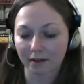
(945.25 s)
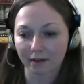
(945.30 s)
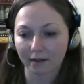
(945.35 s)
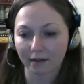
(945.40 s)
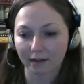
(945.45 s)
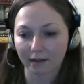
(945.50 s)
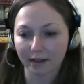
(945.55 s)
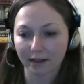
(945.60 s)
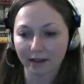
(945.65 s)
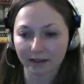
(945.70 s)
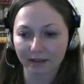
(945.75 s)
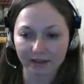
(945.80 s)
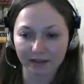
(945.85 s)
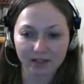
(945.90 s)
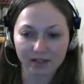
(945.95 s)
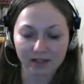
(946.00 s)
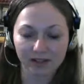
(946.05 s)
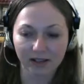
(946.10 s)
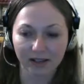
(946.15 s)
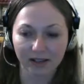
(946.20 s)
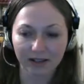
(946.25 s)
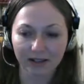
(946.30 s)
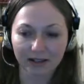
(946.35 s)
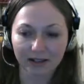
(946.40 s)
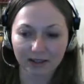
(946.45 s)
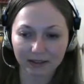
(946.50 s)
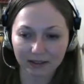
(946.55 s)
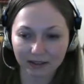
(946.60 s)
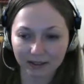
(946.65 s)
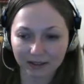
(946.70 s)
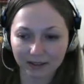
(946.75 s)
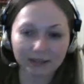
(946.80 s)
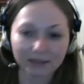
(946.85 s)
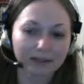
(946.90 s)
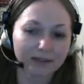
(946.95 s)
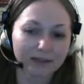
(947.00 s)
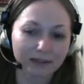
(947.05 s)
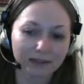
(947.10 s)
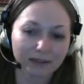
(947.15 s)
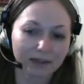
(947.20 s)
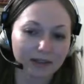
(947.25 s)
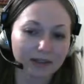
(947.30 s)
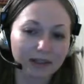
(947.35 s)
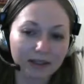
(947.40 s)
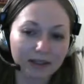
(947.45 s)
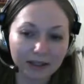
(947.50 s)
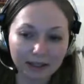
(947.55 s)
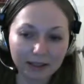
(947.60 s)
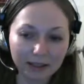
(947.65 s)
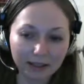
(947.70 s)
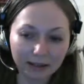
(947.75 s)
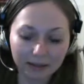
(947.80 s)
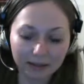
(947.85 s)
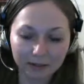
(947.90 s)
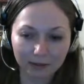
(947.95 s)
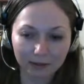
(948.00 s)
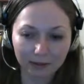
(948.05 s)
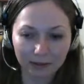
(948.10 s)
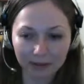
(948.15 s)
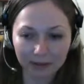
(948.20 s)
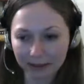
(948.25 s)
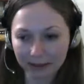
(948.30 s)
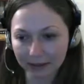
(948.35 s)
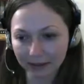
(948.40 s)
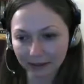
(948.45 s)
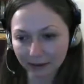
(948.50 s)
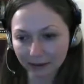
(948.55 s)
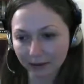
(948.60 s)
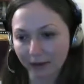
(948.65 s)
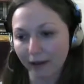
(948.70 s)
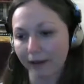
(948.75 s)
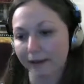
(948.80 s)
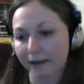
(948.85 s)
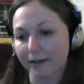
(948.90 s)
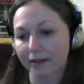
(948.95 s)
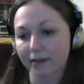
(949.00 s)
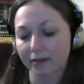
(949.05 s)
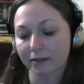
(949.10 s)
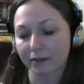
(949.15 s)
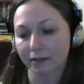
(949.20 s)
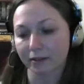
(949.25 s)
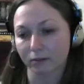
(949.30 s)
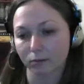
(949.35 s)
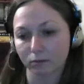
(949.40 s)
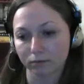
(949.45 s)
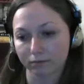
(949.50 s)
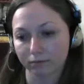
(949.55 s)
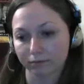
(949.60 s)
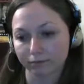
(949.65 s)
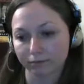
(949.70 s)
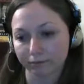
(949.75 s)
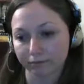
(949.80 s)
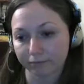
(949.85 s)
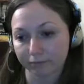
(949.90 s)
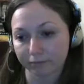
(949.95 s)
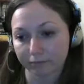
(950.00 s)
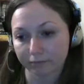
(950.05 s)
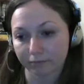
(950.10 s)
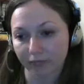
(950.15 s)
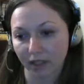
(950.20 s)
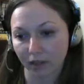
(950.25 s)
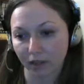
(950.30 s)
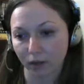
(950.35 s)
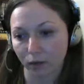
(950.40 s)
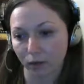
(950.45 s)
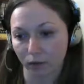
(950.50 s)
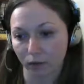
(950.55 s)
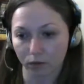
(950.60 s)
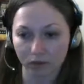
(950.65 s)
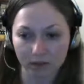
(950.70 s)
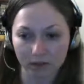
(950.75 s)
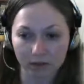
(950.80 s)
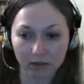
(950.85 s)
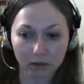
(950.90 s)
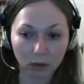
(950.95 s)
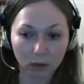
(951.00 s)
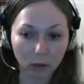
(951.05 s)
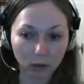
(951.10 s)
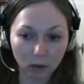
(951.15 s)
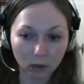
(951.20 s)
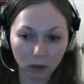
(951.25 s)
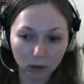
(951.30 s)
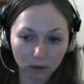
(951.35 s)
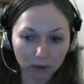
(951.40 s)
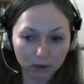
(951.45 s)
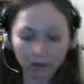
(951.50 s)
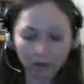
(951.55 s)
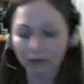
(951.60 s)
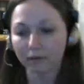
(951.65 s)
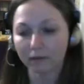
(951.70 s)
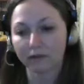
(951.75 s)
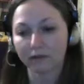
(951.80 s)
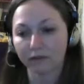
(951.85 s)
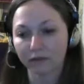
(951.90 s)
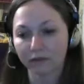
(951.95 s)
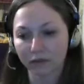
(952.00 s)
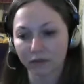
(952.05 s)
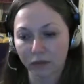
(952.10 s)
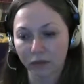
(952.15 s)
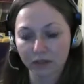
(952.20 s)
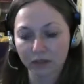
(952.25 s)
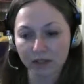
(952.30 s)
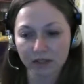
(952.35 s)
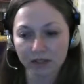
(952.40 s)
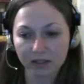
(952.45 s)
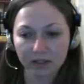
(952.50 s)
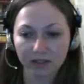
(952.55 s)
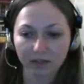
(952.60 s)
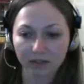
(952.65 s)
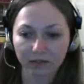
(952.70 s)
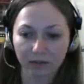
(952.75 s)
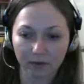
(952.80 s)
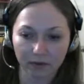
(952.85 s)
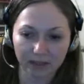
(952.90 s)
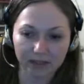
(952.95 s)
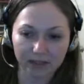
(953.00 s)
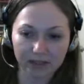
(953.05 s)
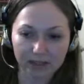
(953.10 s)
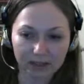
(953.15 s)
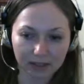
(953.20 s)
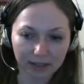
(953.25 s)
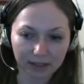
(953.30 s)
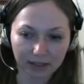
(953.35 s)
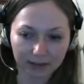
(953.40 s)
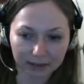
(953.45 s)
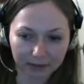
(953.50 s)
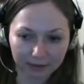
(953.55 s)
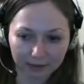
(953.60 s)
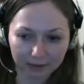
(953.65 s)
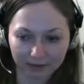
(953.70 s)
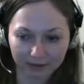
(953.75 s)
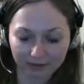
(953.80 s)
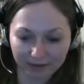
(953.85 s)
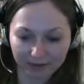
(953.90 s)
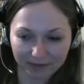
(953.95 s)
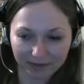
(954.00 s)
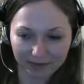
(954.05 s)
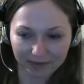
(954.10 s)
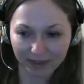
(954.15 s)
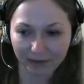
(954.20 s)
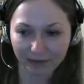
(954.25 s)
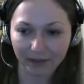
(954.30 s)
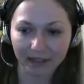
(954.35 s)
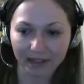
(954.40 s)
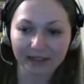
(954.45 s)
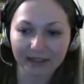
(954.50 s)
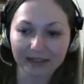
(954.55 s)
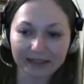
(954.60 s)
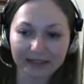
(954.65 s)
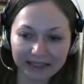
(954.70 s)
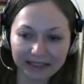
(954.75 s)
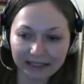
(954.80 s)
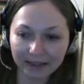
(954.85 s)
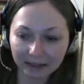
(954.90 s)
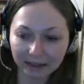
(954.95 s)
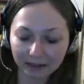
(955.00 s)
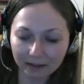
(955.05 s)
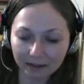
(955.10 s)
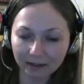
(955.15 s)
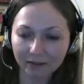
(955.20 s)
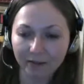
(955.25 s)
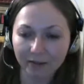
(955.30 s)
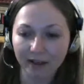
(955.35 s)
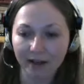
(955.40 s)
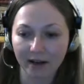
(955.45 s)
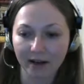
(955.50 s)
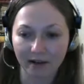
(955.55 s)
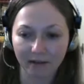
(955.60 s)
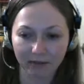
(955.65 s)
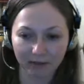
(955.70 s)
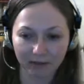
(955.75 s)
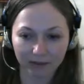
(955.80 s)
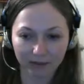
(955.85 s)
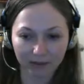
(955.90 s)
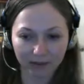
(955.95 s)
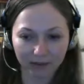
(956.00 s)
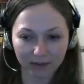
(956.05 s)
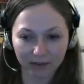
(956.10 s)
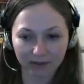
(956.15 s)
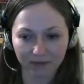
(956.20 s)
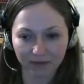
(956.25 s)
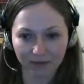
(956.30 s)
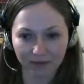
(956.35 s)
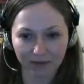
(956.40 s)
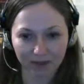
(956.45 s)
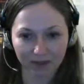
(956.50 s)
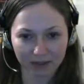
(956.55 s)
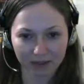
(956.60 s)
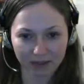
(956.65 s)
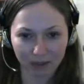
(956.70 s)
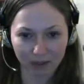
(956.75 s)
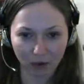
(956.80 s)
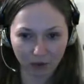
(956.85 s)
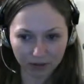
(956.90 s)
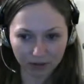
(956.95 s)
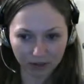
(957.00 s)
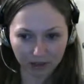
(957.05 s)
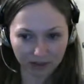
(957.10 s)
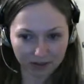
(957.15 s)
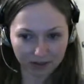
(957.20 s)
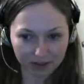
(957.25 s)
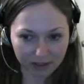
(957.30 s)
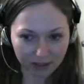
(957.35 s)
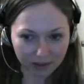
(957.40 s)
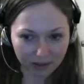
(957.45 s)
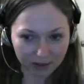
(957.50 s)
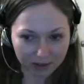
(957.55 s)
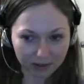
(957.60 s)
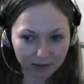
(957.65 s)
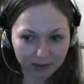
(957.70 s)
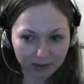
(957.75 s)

English, like lily, and I don't know, just lolo, you see the difference. In word lily, we have soft consonants,